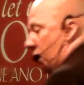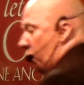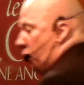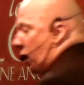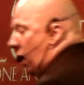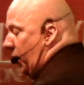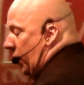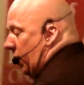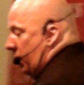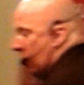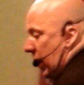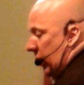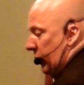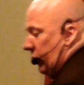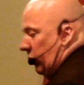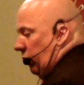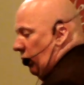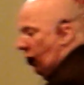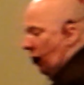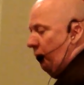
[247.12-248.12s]
the puppet
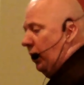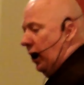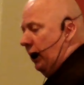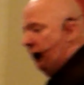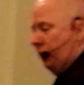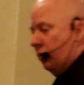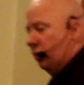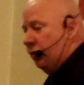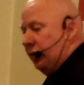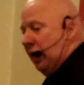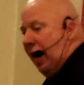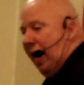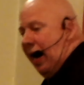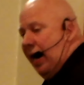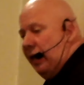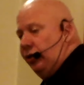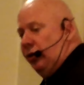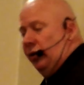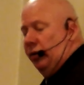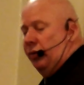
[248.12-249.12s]
master of people's
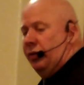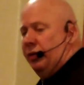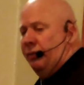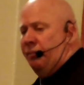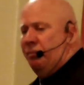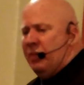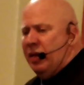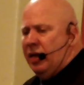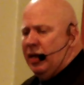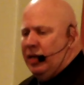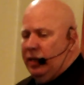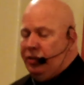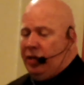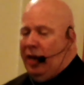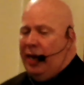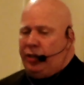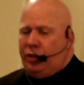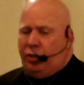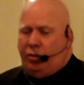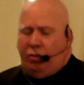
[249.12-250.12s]
actions
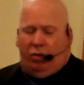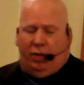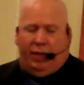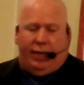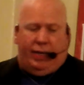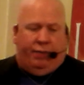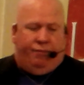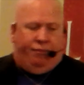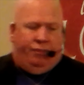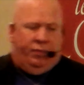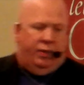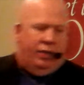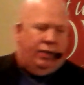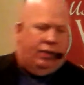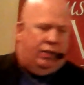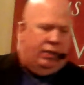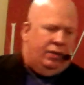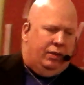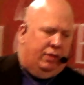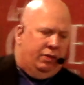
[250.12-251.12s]
is actually
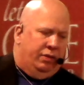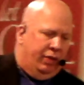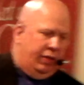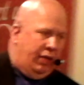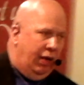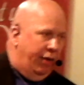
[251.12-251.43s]
the